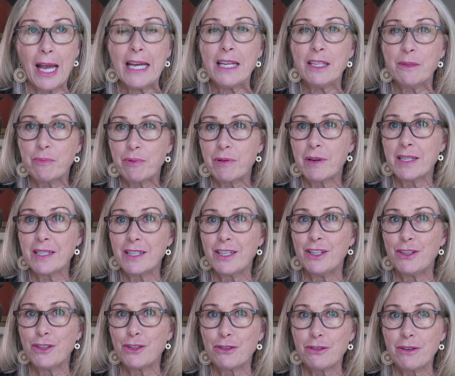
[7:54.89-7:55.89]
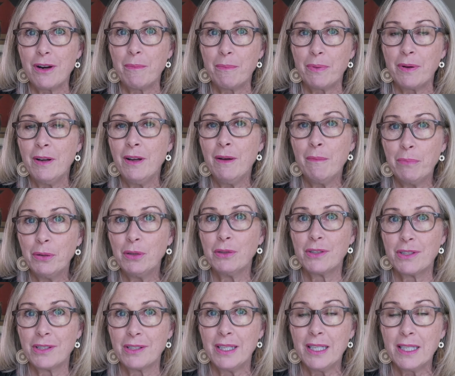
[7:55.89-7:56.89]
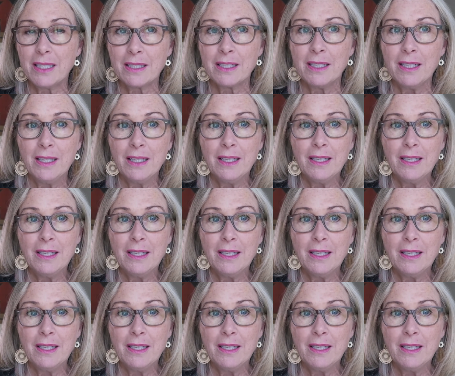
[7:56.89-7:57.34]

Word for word: as President Trump puts it,